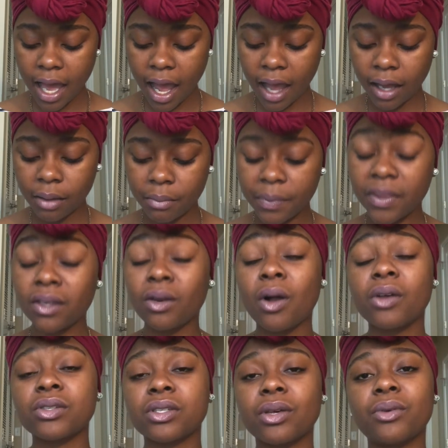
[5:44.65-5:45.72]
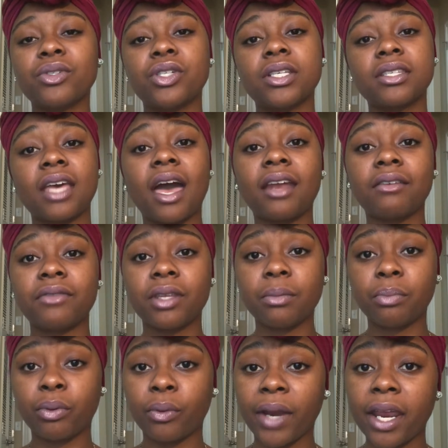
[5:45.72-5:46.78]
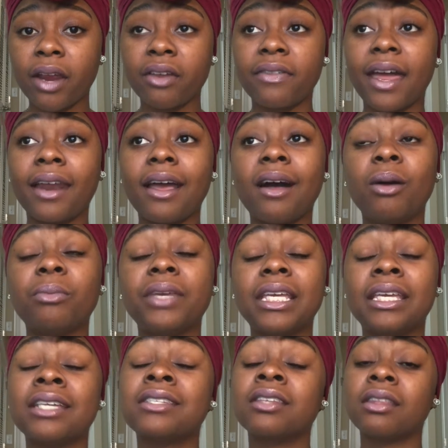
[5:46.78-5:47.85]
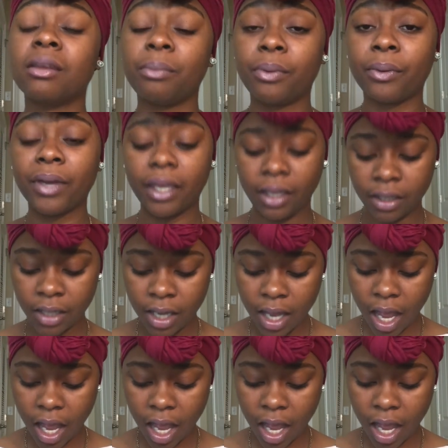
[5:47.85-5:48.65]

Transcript: But then also just kind of the prayer that helped me get to the point